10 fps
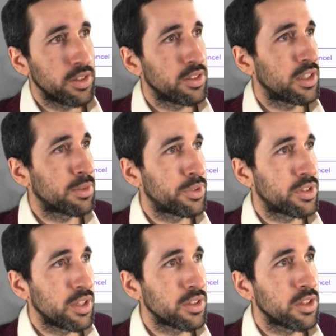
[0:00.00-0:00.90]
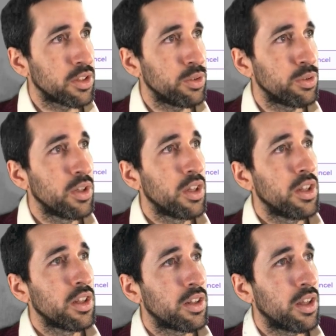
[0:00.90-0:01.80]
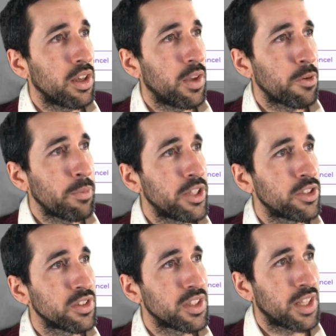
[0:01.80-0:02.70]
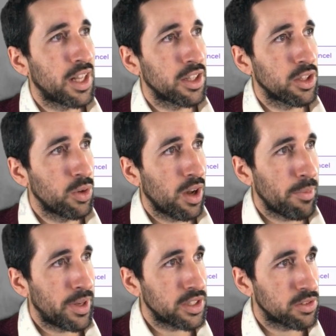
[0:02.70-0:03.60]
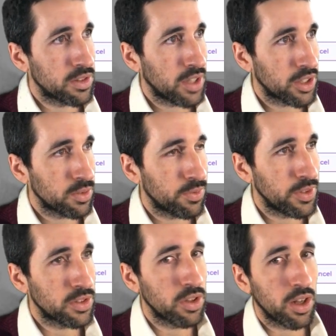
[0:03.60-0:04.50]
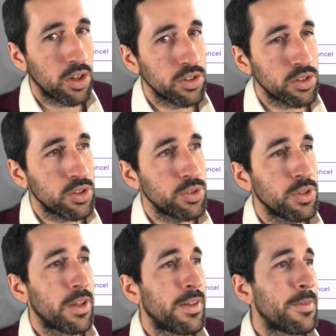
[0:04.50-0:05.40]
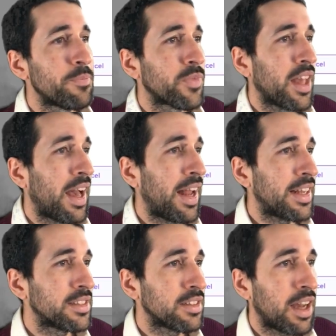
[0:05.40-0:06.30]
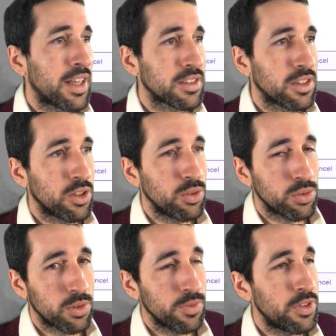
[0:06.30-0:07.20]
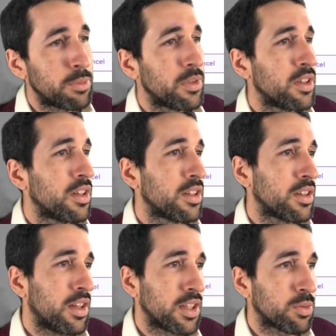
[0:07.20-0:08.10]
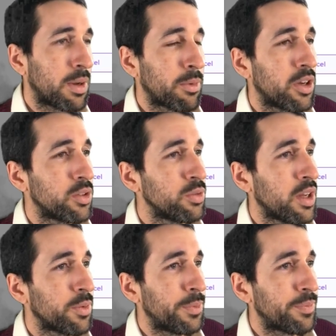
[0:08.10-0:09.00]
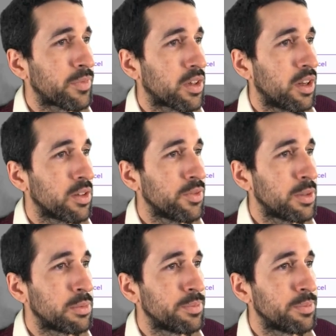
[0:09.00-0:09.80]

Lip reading: It's just presenting you the information, telling you how much a transaction fee is going to cost you, and asking you to confirm. That's what I'm going to do now. I'm going to confirm.